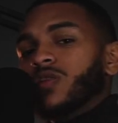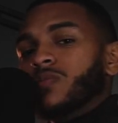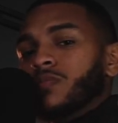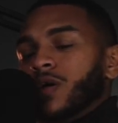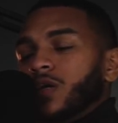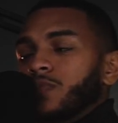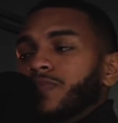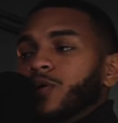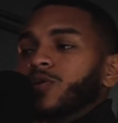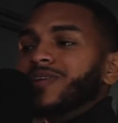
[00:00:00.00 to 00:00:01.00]
money,
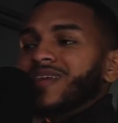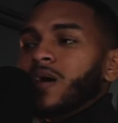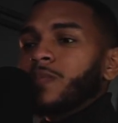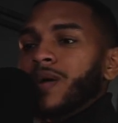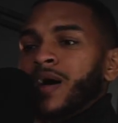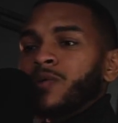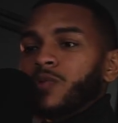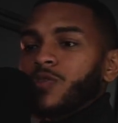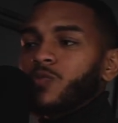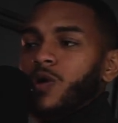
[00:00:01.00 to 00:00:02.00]
building that bond
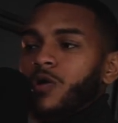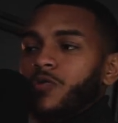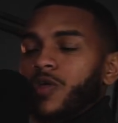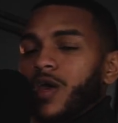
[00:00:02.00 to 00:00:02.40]
with wealth.